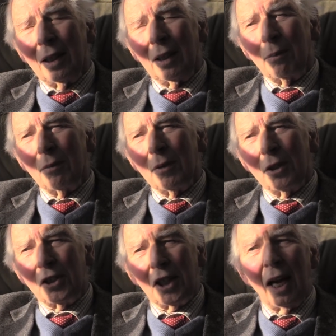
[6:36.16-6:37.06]
um,
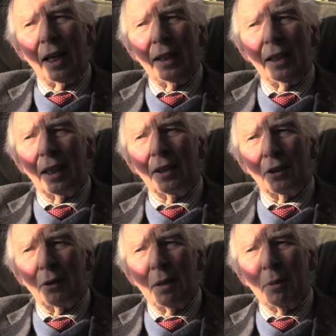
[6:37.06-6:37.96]
sign an
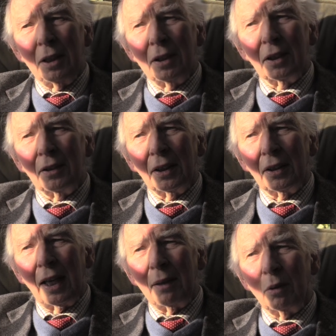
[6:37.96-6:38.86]
agreement
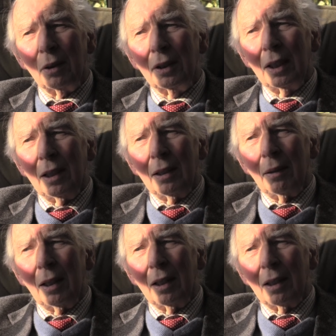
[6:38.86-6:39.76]
that they would
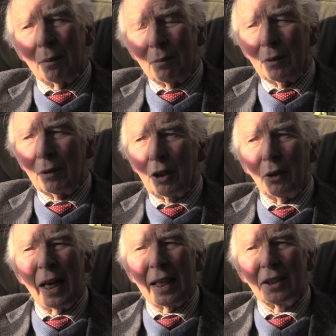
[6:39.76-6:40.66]
Um,
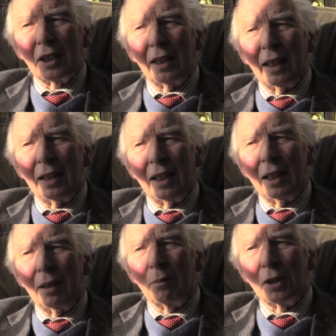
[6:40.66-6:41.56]
correct
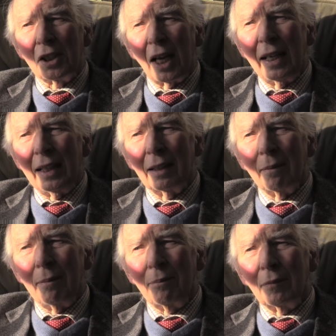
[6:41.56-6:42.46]
any mistake
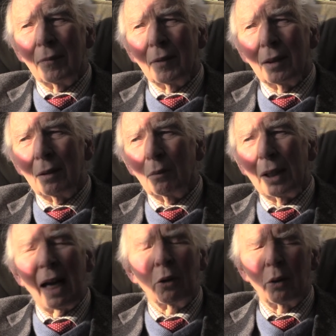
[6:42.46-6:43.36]

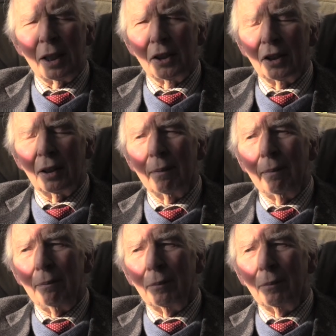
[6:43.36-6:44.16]
without question,